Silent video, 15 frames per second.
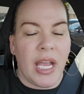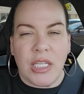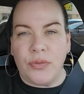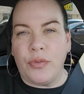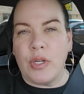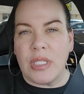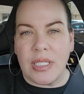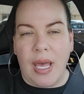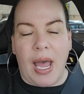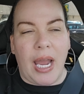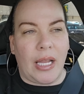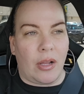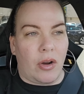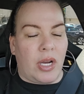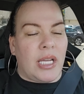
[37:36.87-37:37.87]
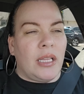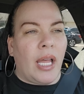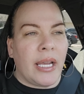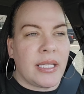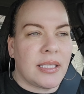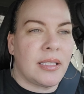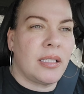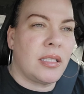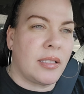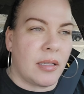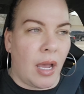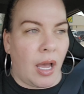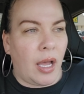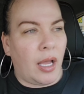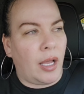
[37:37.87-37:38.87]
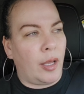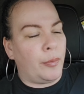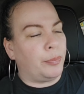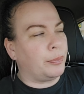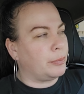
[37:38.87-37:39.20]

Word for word: It's for Tyler. He likes the uh,